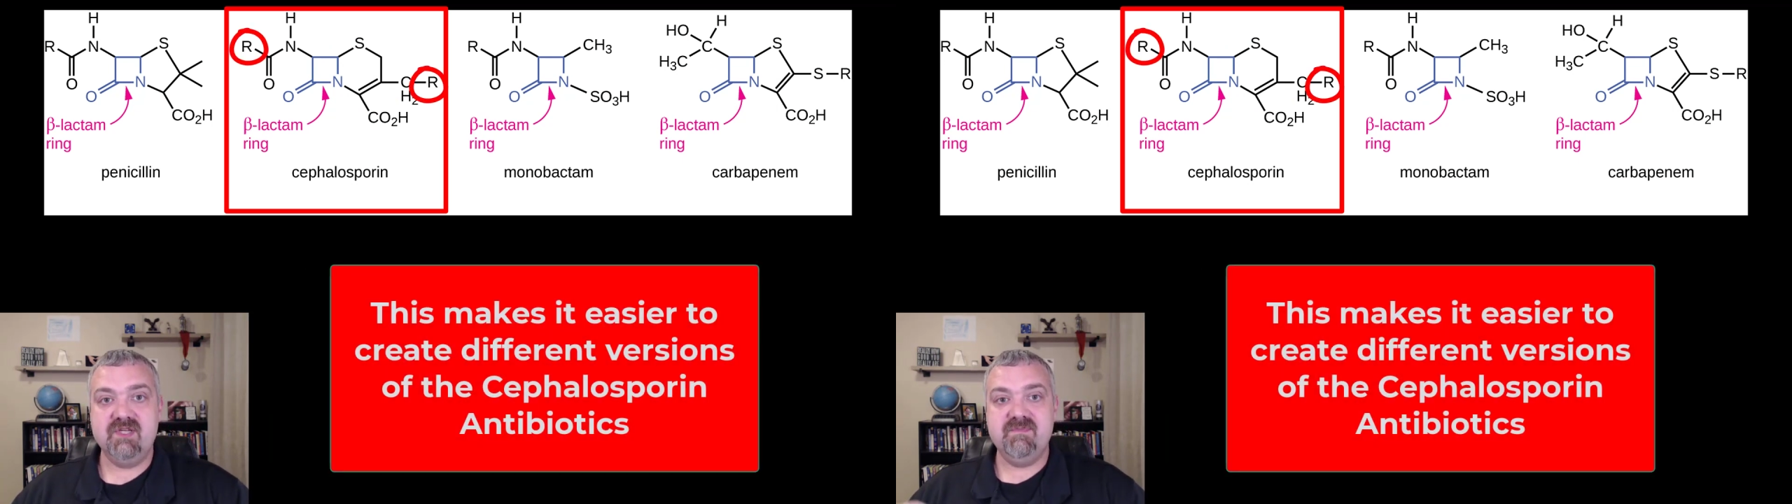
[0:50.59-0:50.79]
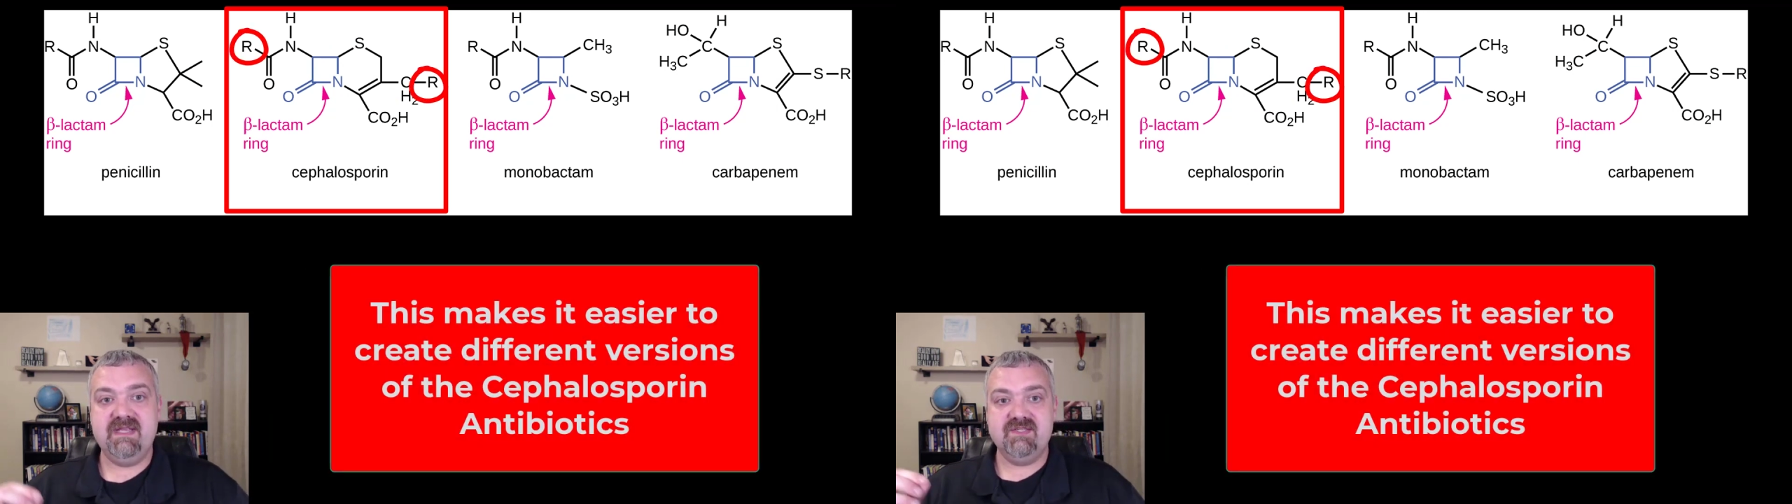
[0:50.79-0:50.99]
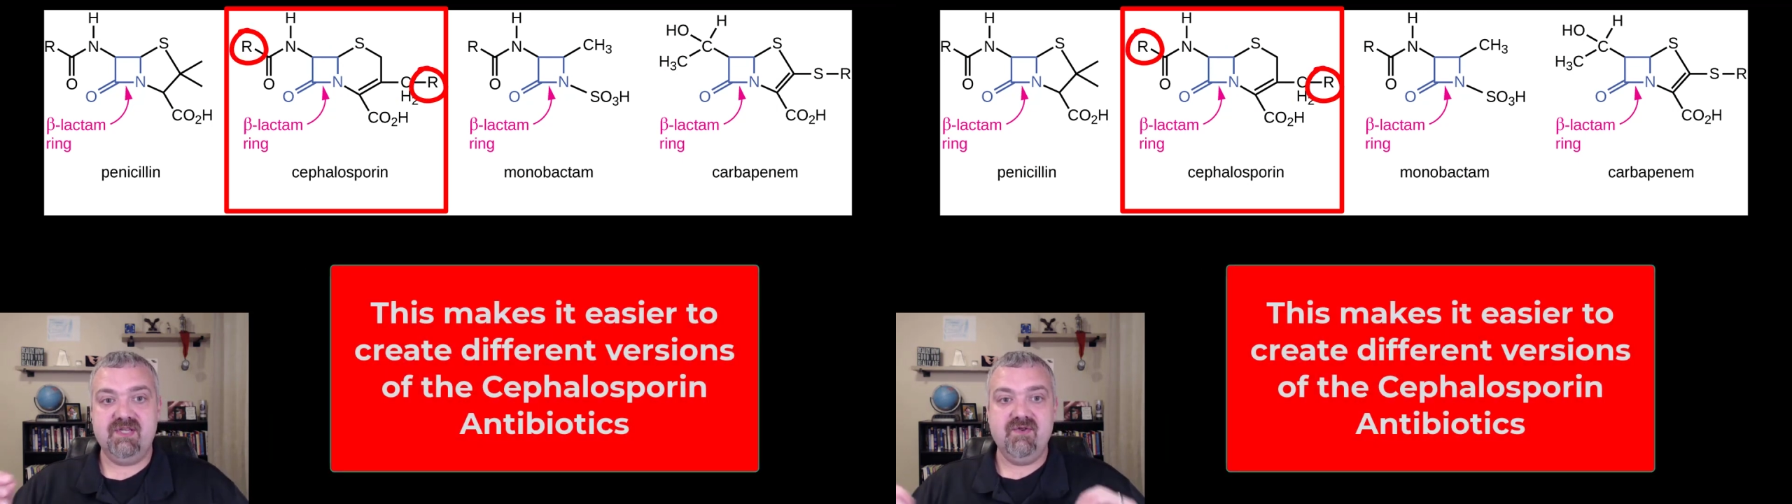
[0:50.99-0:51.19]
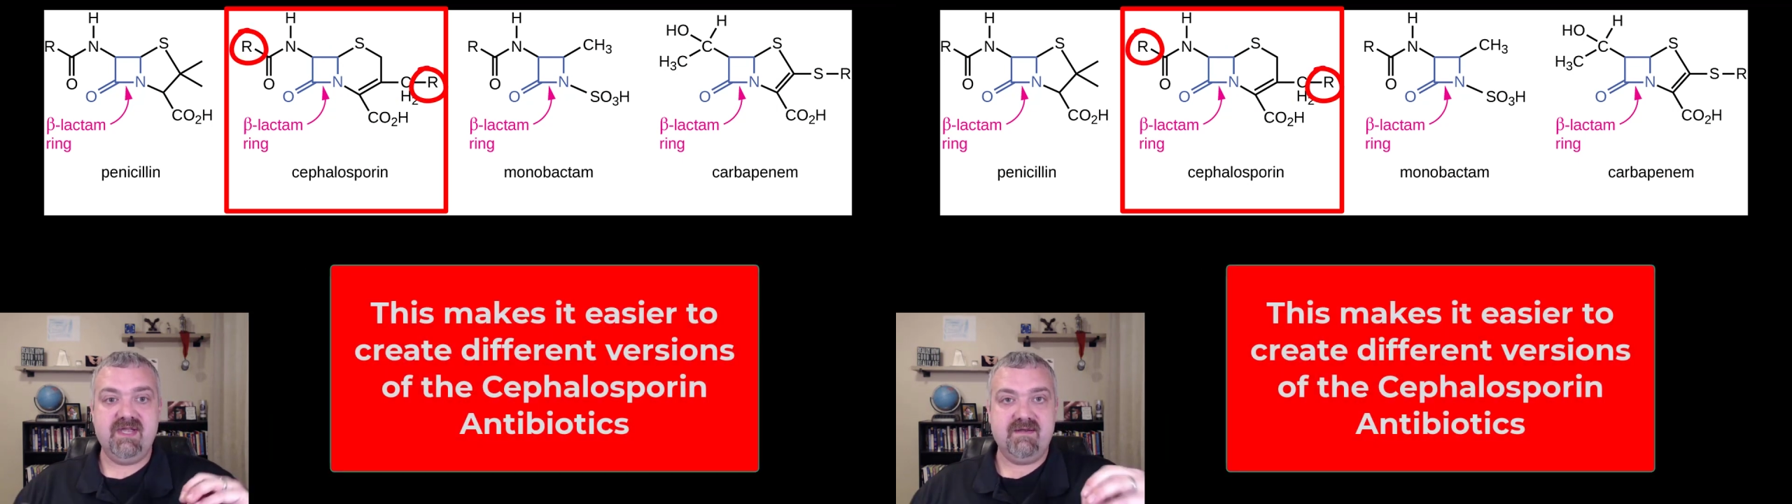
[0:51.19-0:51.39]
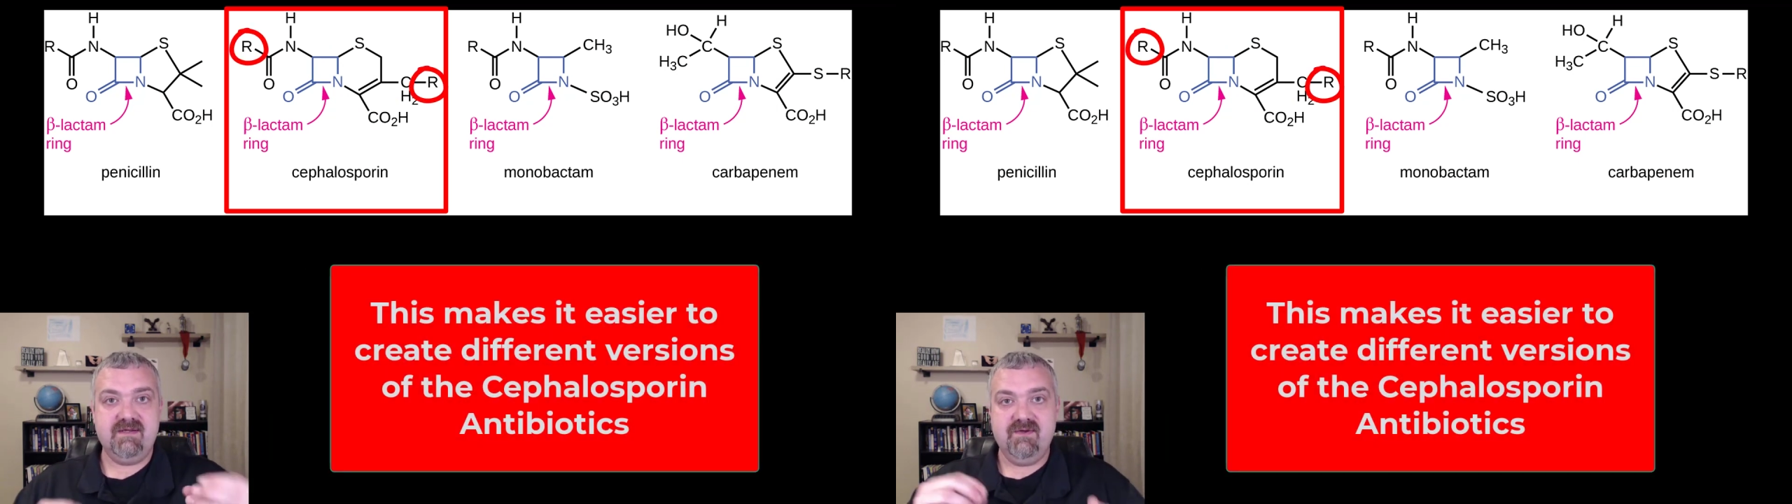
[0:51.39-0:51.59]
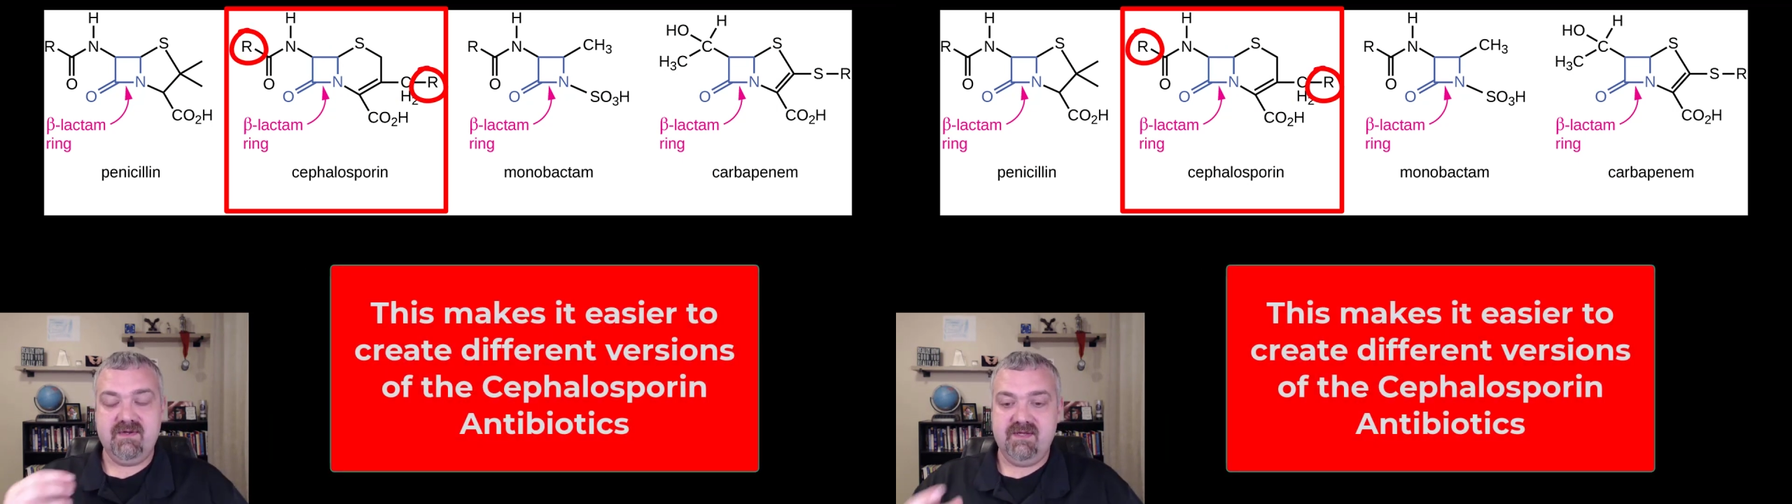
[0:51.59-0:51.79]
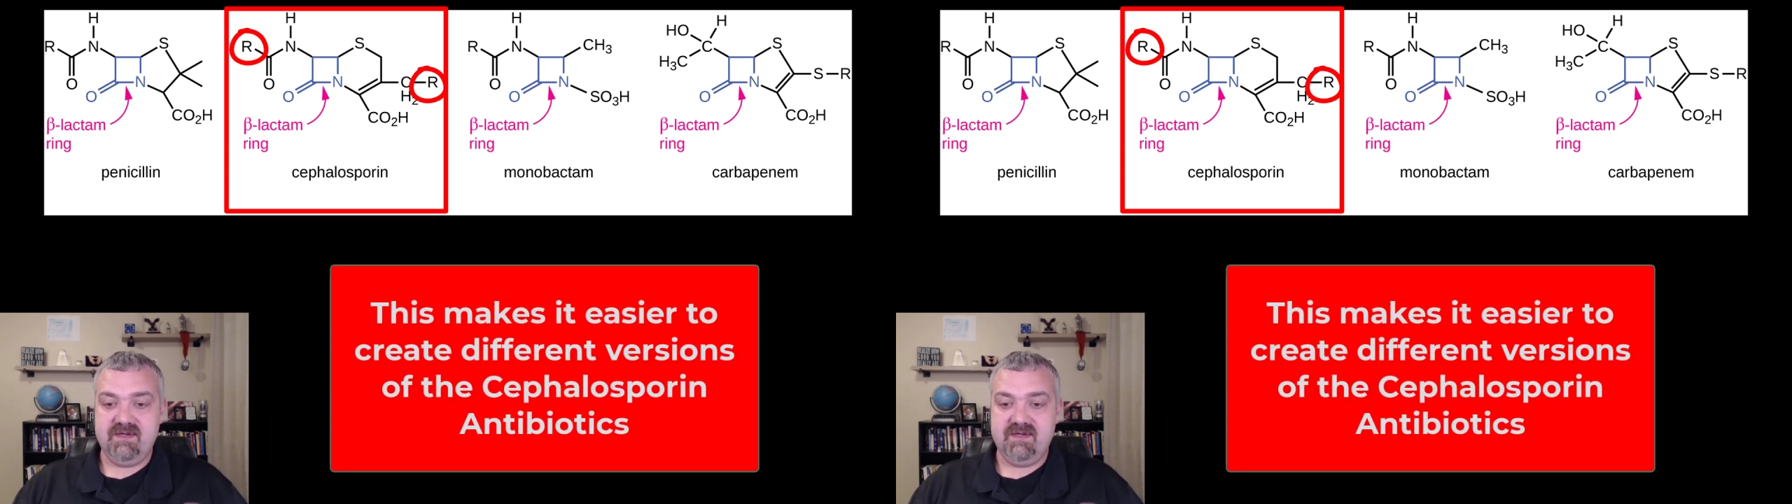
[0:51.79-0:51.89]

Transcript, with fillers: which means that you can you,